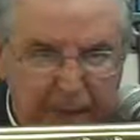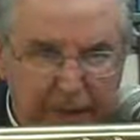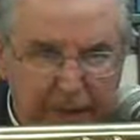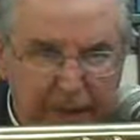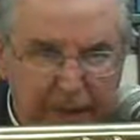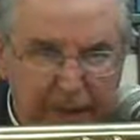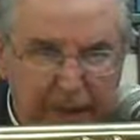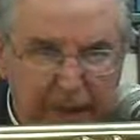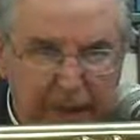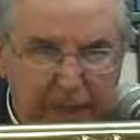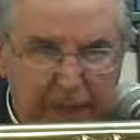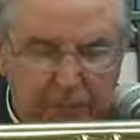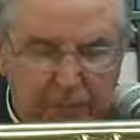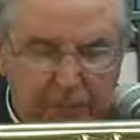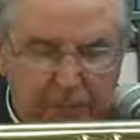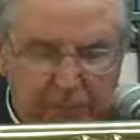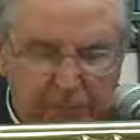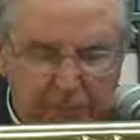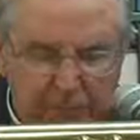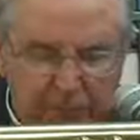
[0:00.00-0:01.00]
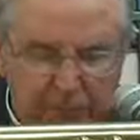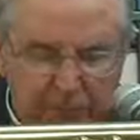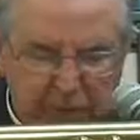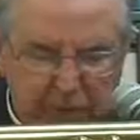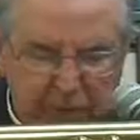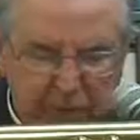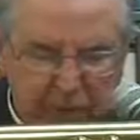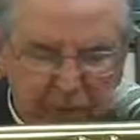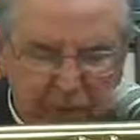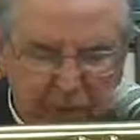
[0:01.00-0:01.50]
It
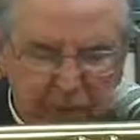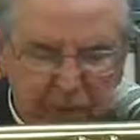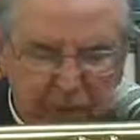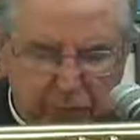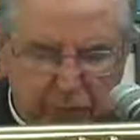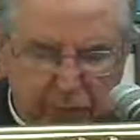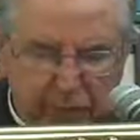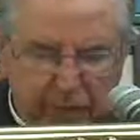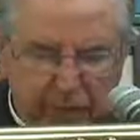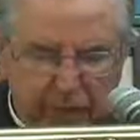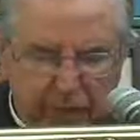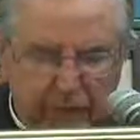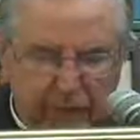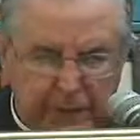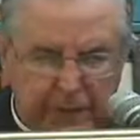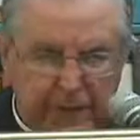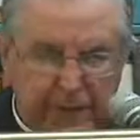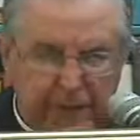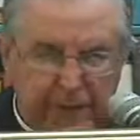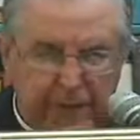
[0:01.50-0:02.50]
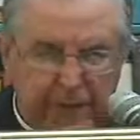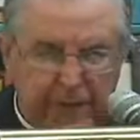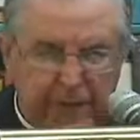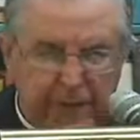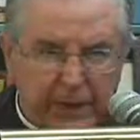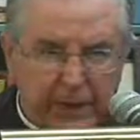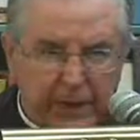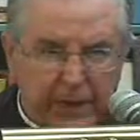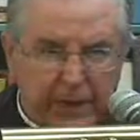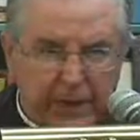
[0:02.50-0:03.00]
just comes within,
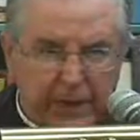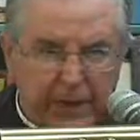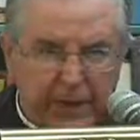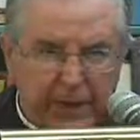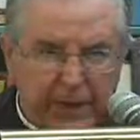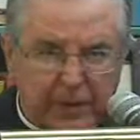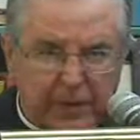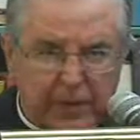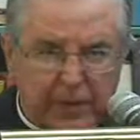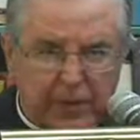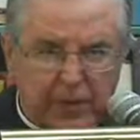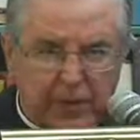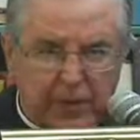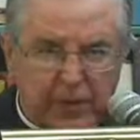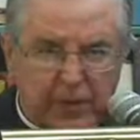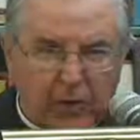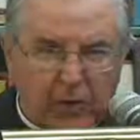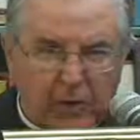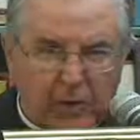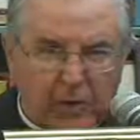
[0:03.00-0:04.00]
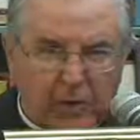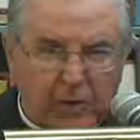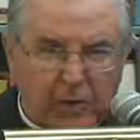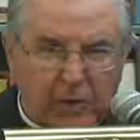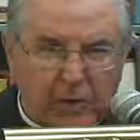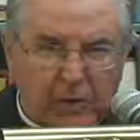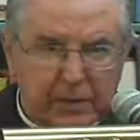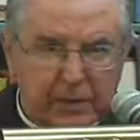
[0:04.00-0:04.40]
and it comes strong.